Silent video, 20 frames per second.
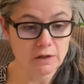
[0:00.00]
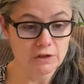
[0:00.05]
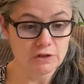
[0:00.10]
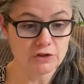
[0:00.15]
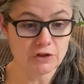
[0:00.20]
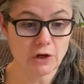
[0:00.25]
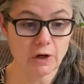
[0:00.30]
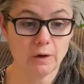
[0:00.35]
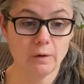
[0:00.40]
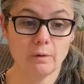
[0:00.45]

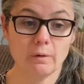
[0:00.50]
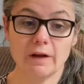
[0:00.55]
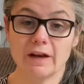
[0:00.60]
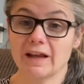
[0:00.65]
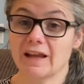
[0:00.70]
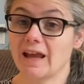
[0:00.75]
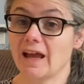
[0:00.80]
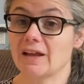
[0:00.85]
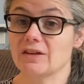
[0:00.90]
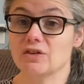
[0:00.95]
So, and
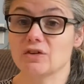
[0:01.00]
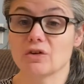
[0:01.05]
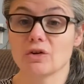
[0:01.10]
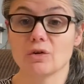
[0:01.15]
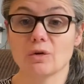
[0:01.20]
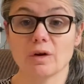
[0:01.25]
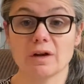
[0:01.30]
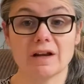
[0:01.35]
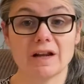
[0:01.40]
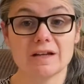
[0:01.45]
again, you can
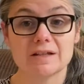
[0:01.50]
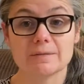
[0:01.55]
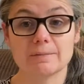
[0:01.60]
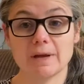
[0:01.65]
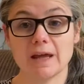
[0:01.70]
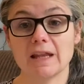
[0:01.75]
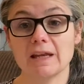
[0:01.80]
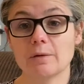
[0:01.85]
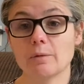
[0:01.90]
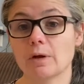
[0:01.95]
organize them
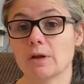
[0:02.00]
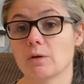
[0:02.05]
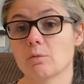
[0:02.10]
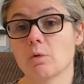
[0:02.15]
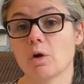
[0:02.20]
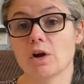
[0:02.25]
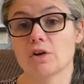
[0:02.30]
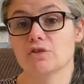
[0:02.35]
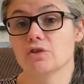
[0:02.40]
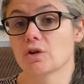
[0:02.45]
any way you
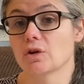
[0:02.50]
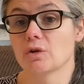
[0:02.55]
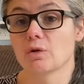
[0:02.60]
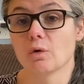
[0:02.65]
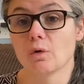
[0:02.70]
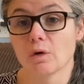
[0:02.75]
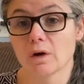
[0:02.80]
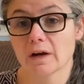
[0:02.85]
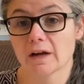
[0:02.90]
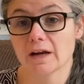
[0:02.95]
want. You can
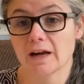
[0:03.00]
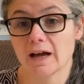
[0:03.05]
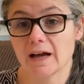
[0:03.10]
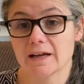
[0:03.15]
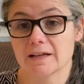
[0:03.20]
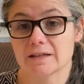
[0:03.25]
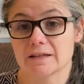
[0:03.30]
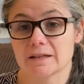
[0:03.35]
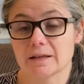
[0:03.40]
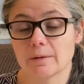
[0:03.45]

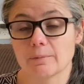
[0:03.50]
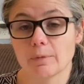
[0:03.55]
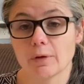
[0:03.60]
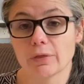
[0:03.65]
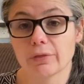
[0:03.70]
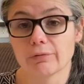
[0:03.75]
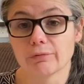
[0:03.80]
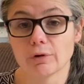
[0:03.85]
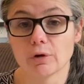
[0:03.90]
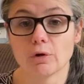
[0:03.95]
organize them
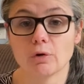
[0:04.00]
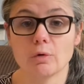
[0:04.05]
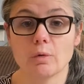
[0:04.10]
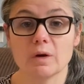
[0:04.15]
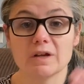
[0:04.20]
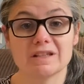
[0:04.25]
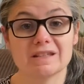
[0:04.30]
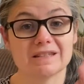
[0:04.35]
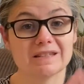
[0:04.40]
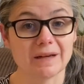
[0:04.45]
through
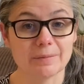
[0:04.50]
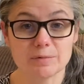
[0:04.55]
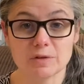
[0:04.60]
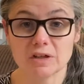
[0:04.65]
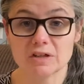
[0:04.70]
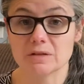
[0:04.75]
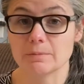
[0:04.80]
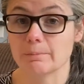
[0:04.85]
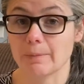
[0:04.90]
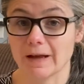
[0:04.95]

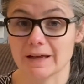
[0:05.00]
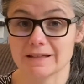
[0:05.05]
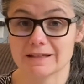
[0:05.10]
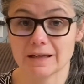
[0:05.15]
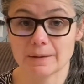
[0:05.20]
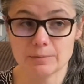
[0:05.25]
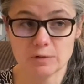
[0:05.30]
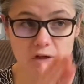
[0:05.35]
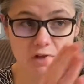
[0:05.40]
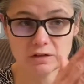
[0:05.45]
subject by
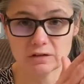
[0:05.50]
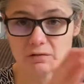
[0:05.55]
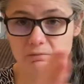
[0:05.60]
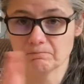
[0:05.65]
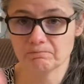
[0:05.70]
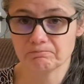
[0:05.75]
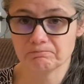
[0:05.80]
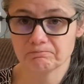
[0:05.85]
subject.